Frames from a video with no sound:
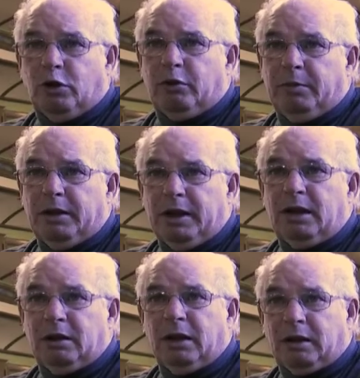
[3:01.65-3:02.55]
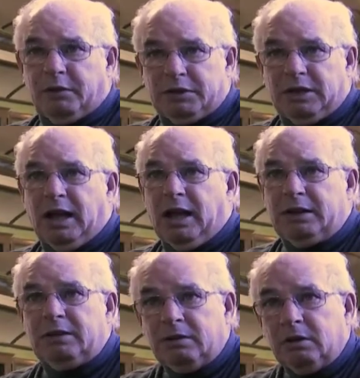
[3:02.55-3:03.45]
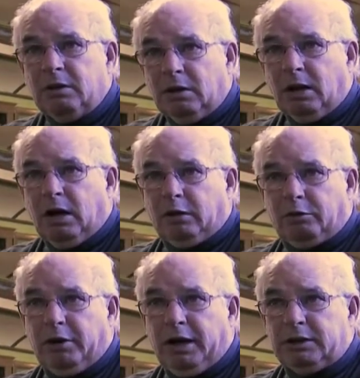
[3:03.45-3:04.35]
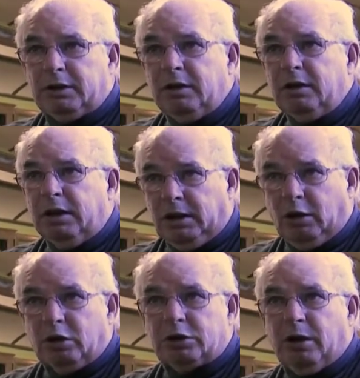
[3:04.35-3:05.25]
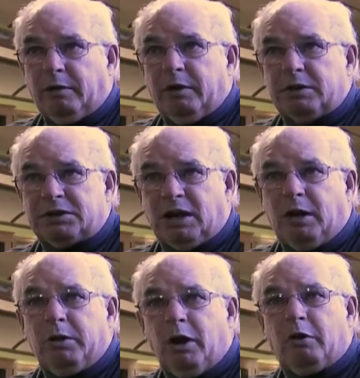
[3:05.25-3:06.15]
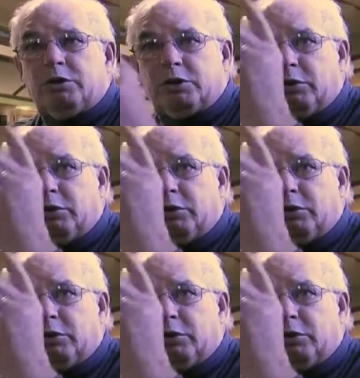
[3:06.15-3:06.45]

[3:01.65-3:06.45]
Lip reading: of them. They had like a facade grant, and they also have we also